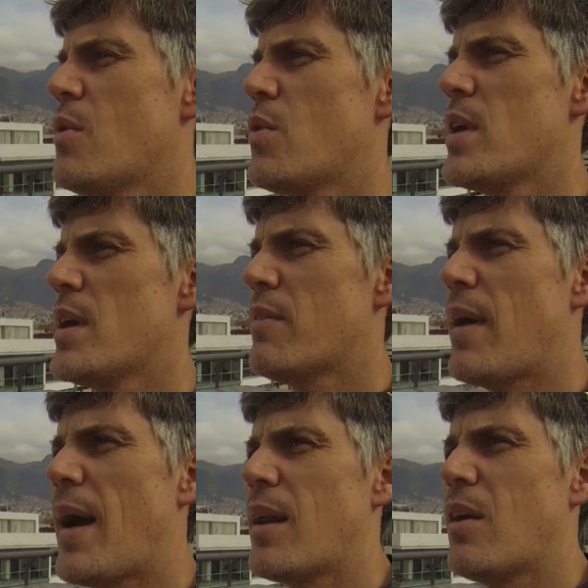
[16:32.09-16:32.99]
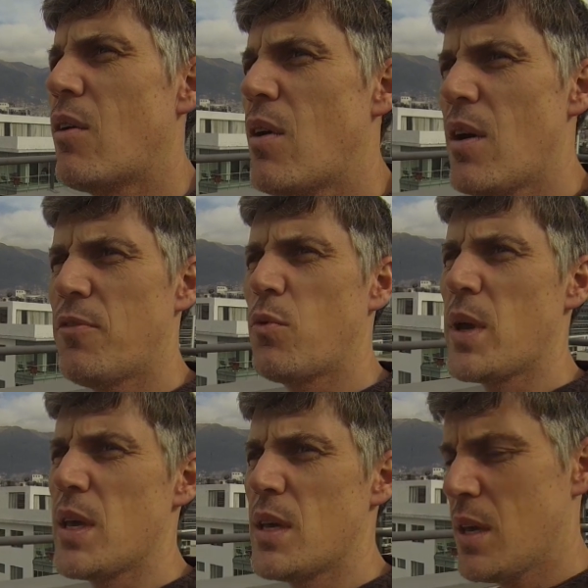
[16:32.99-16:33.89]
We have had a rough
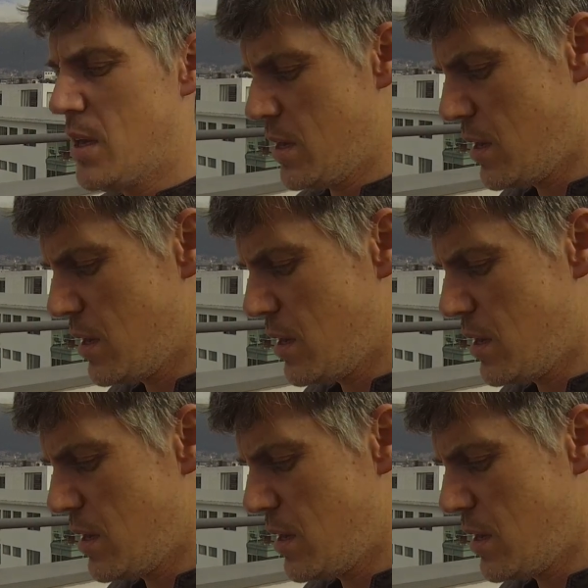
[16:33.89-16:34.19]
week.